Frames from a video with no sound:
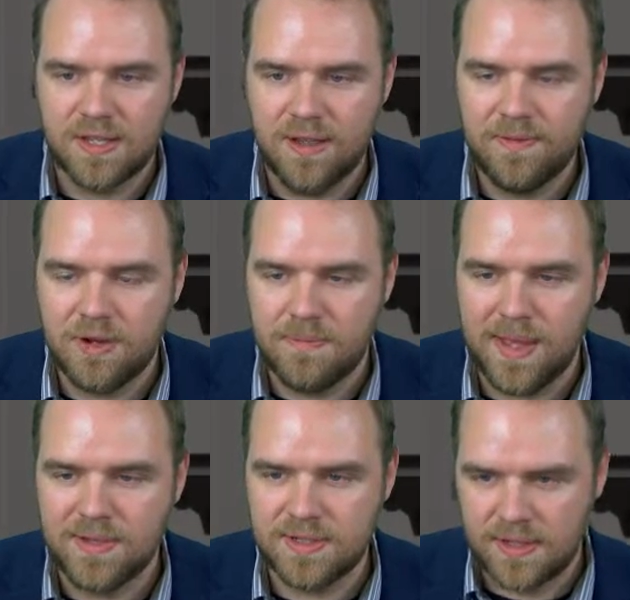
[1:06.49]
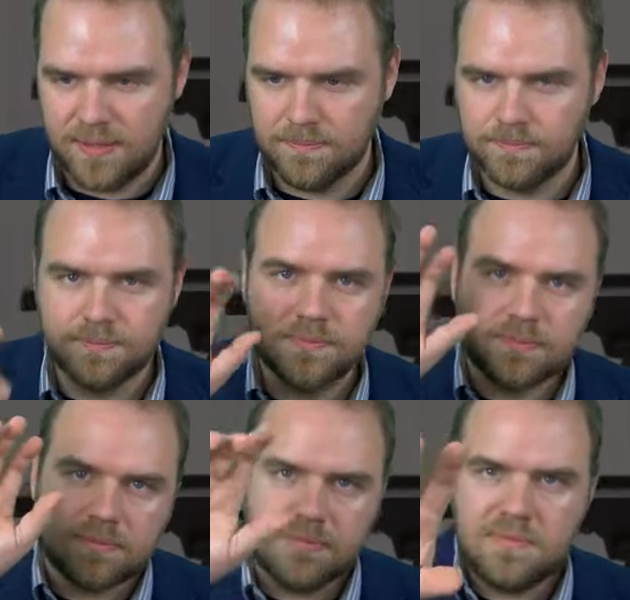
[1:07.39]
I've got it mounted up
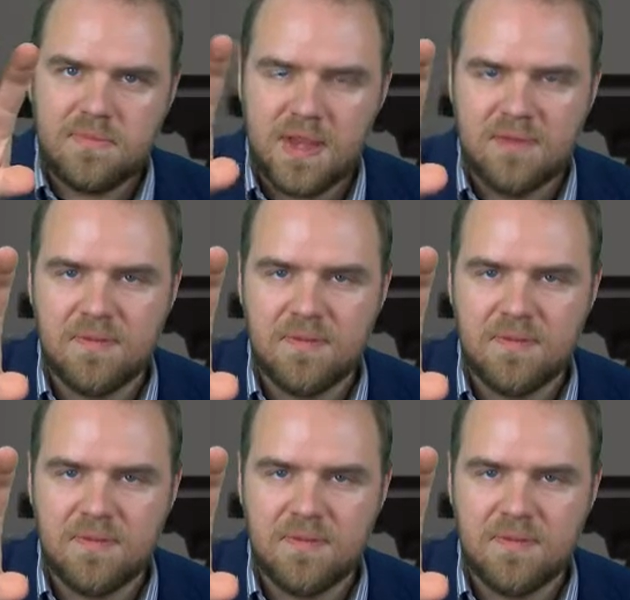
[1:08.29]
in